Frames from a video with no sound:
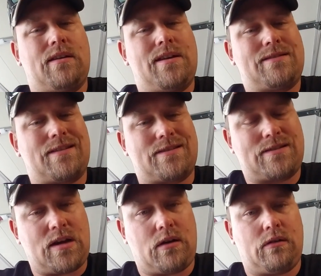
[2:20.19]

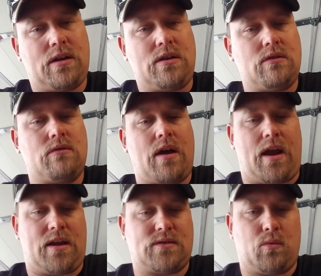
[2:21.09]
necessarily do
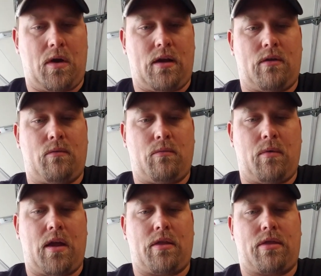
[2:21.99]
as well
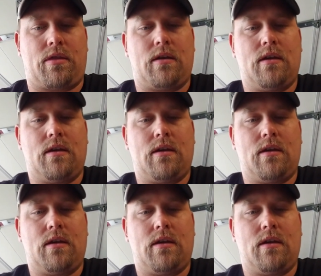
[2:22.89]
with